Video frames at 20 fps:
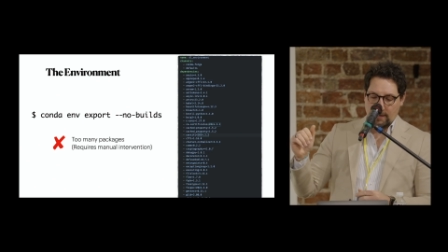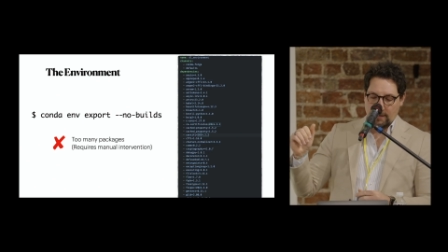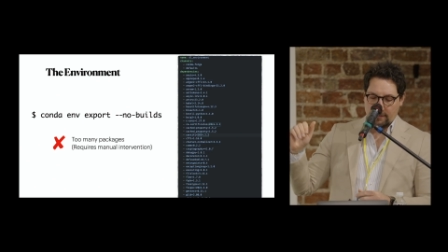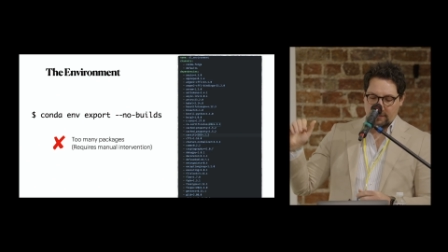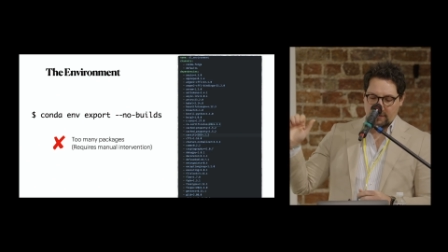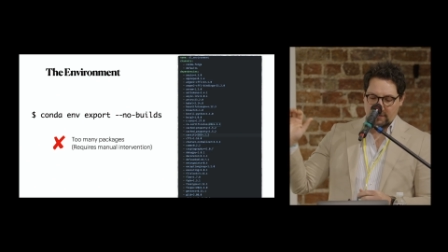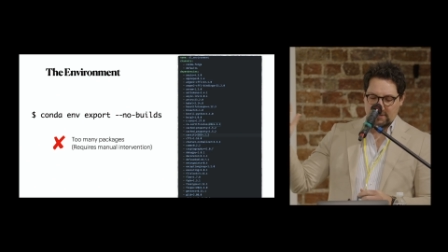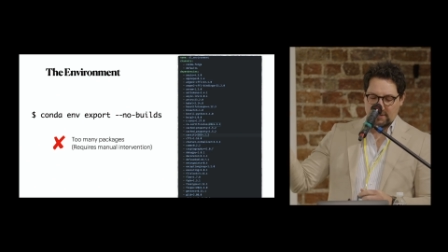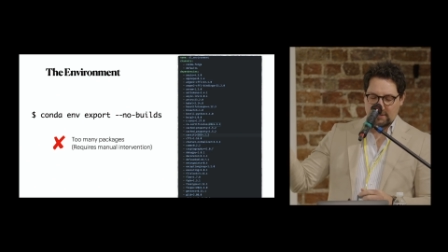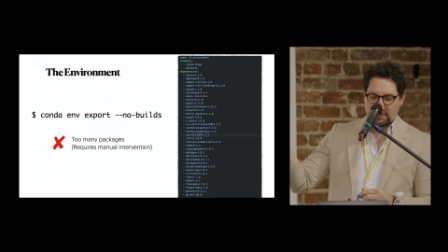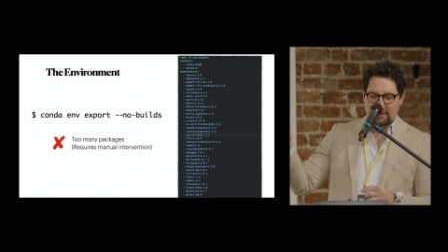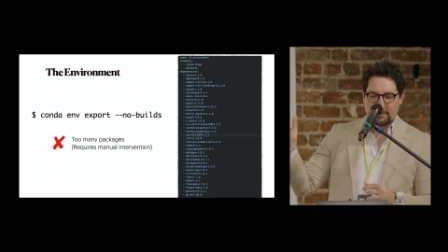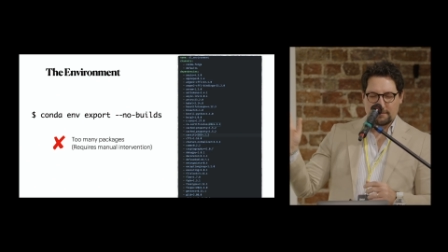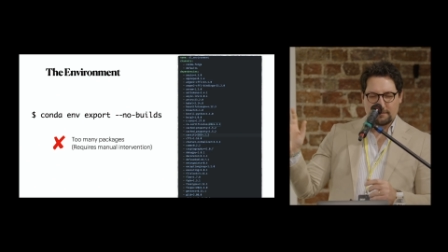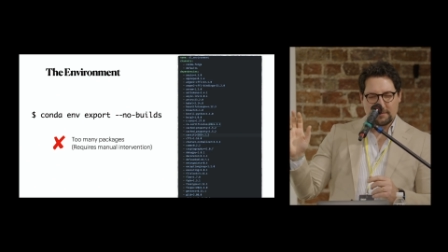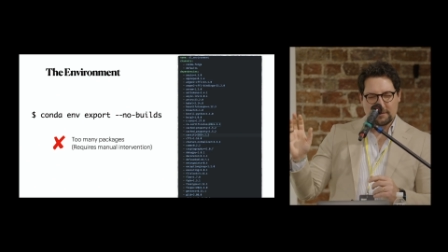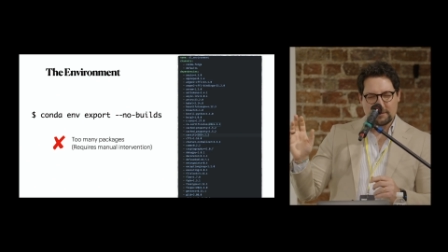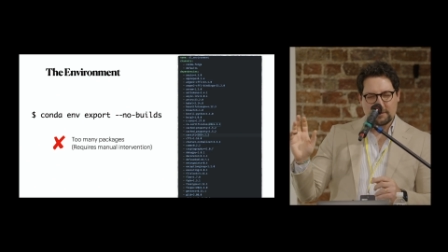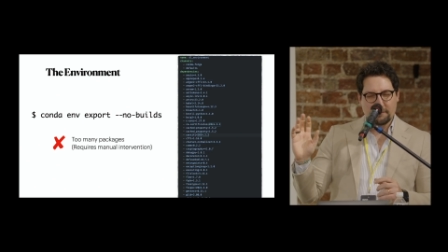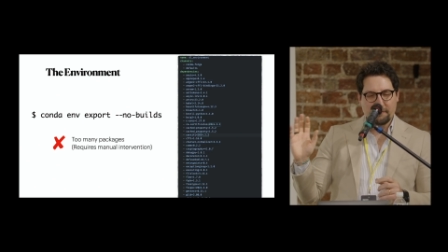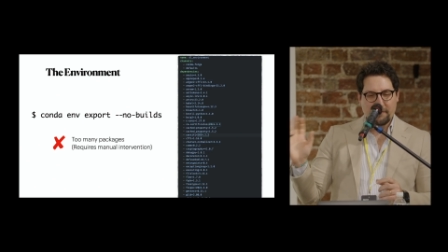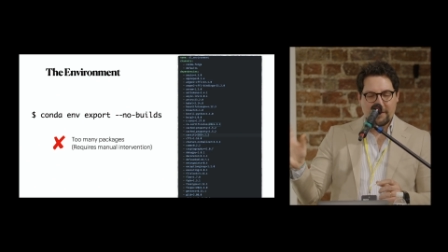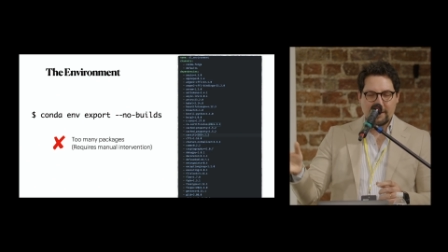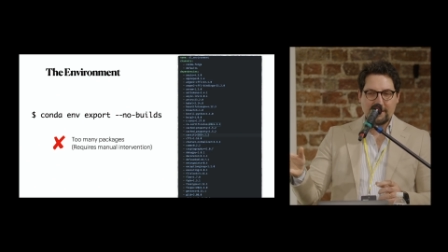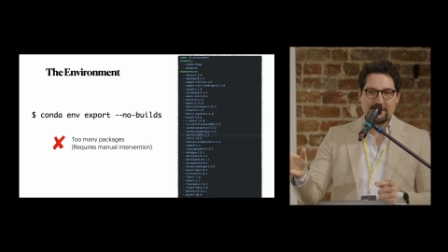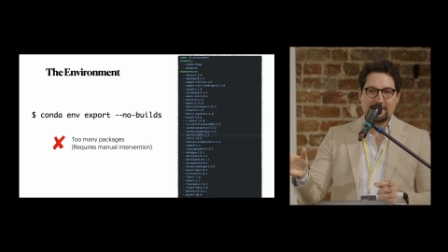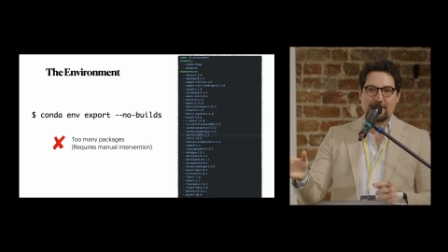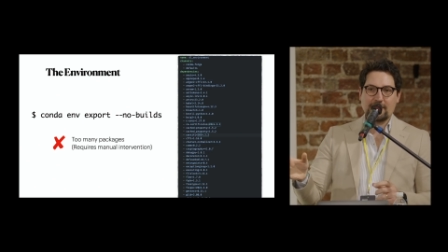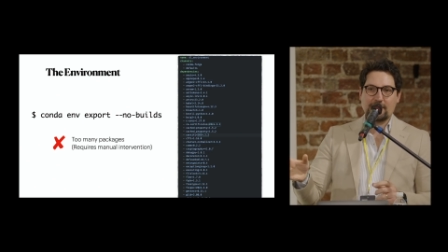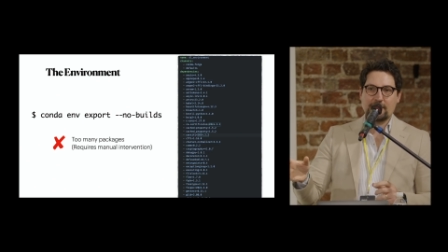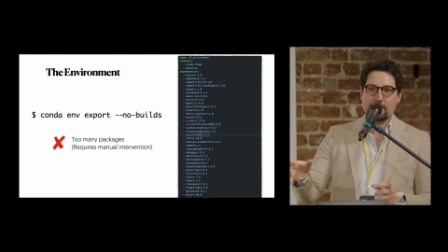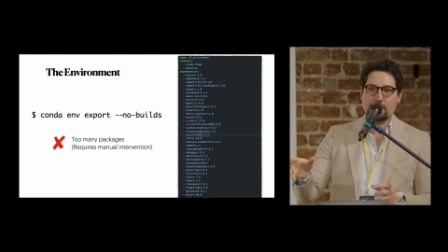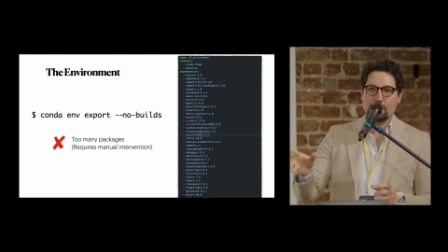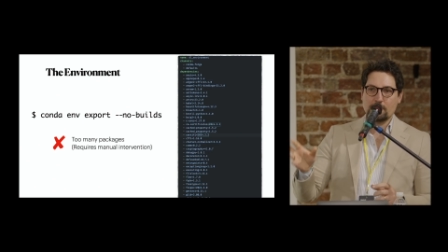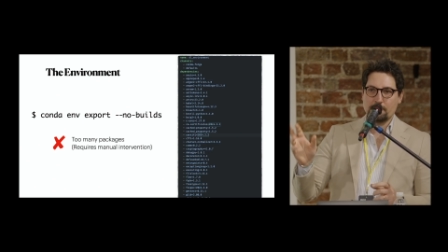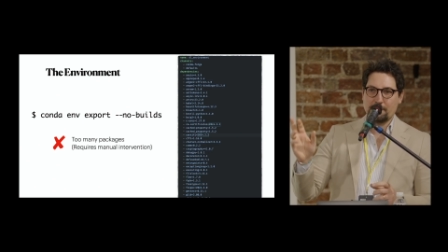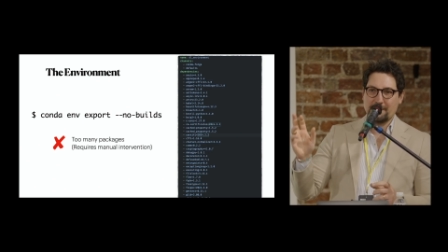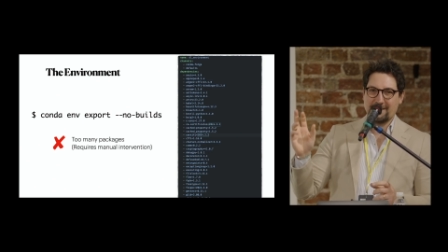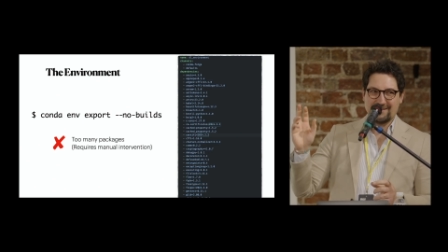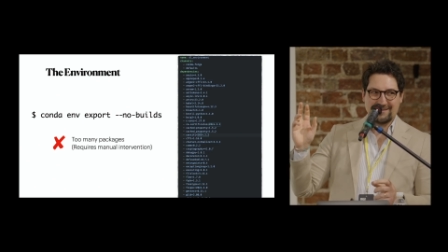This is fairly
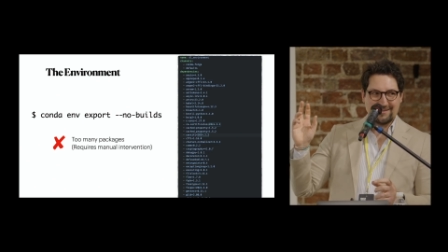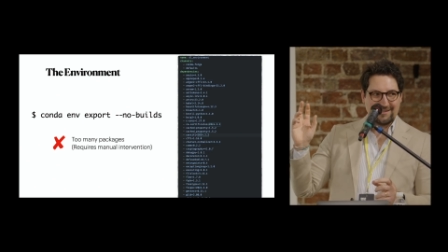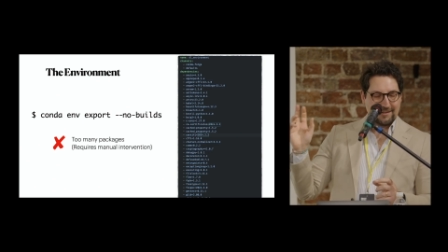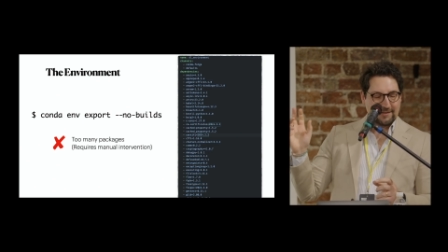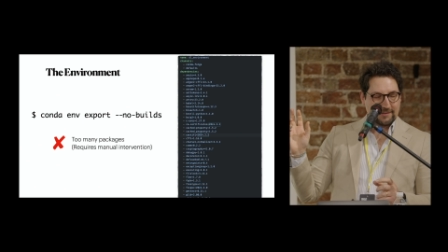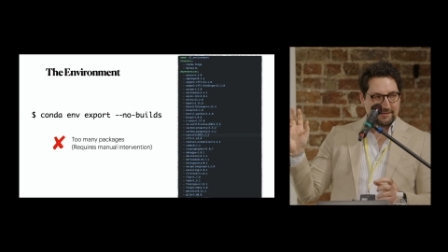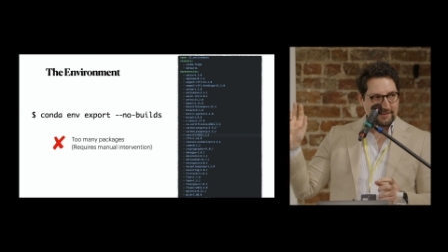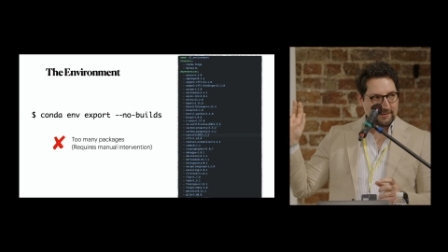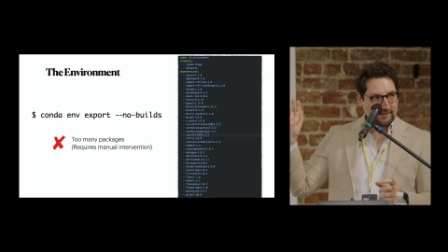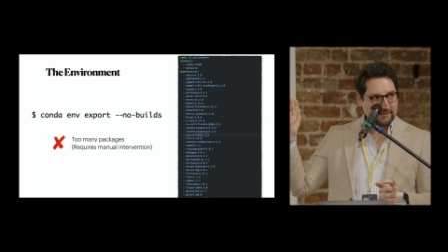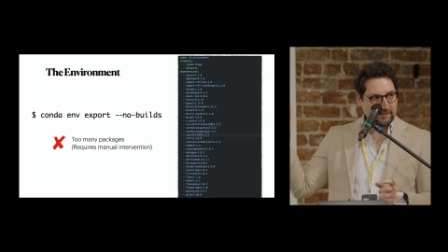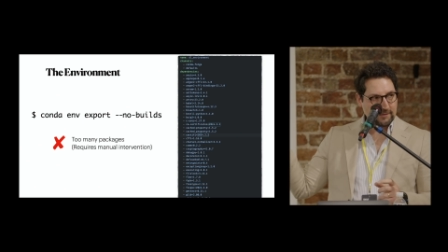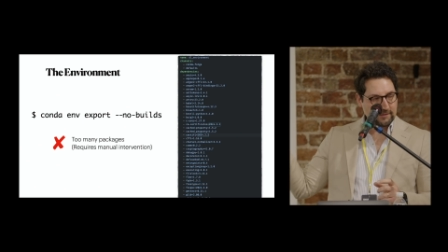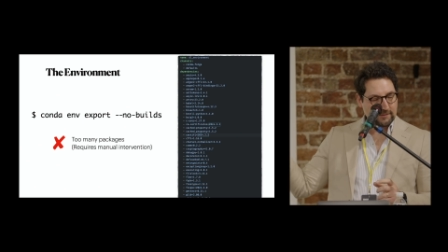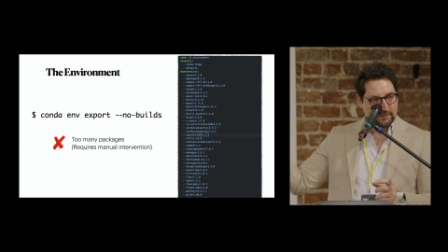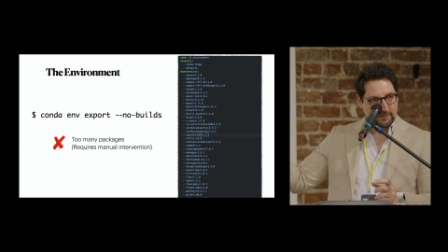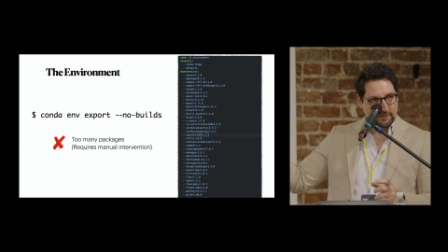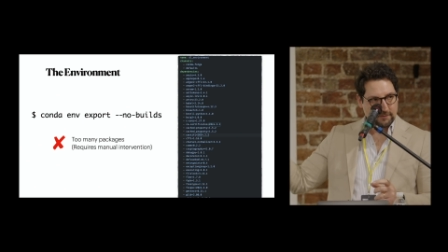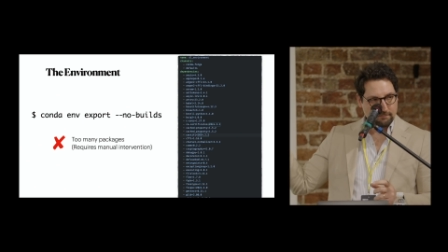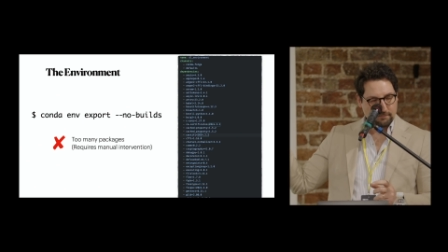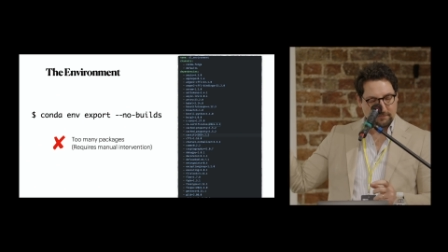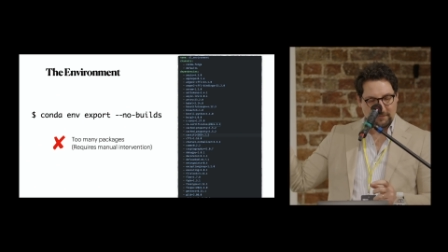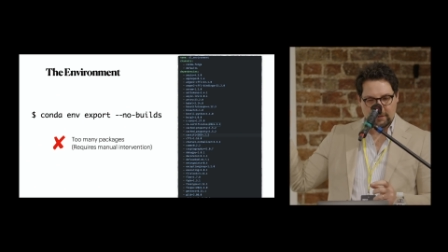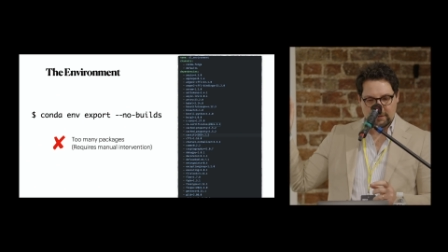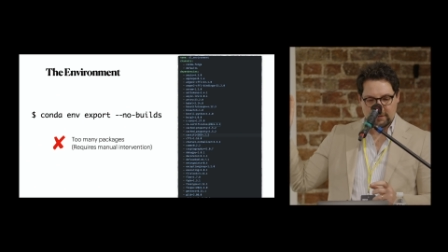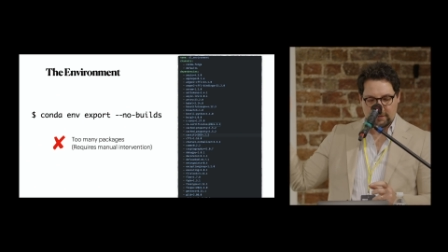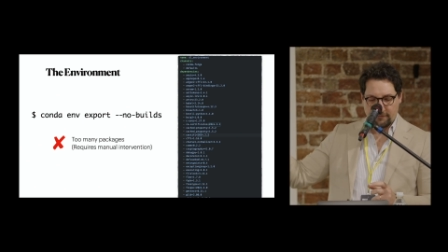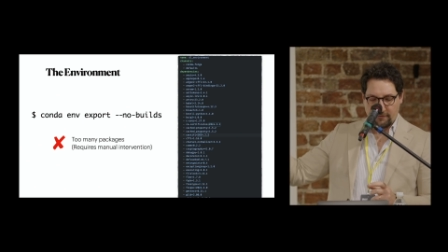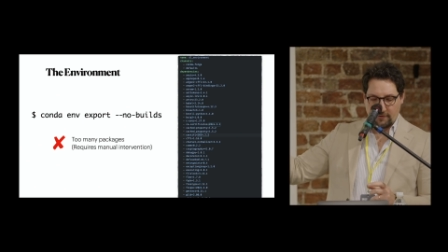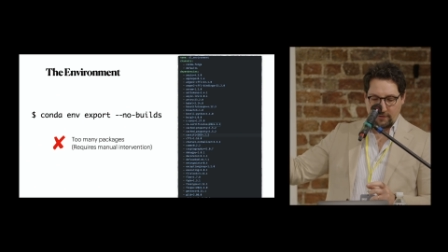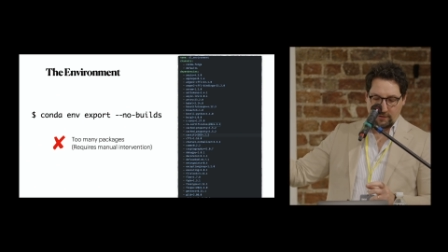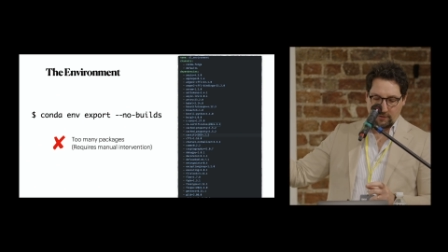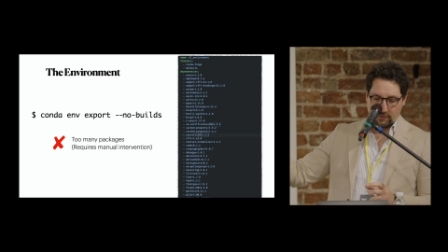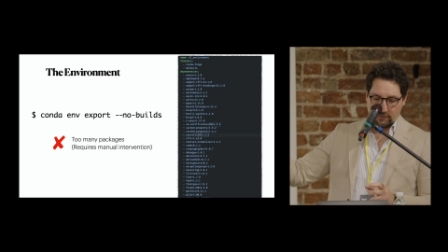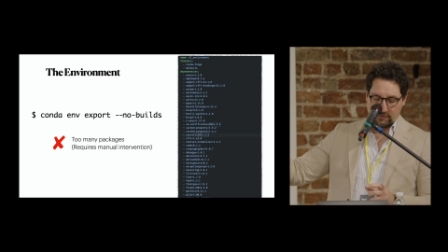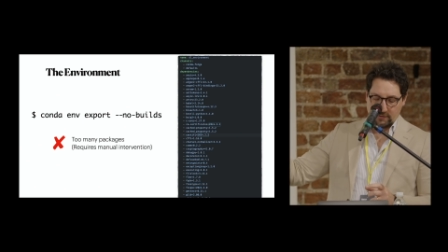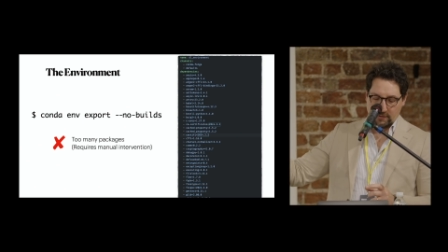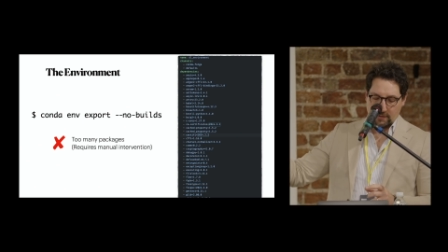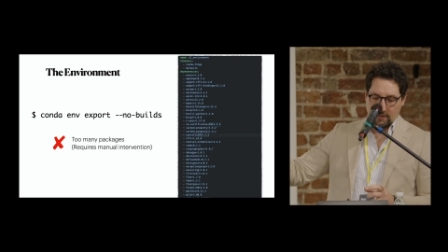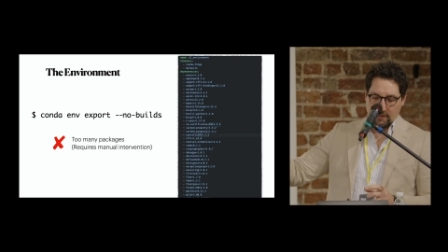technical, but this is a very
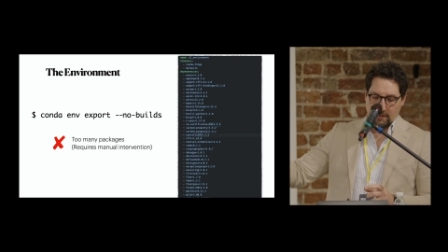good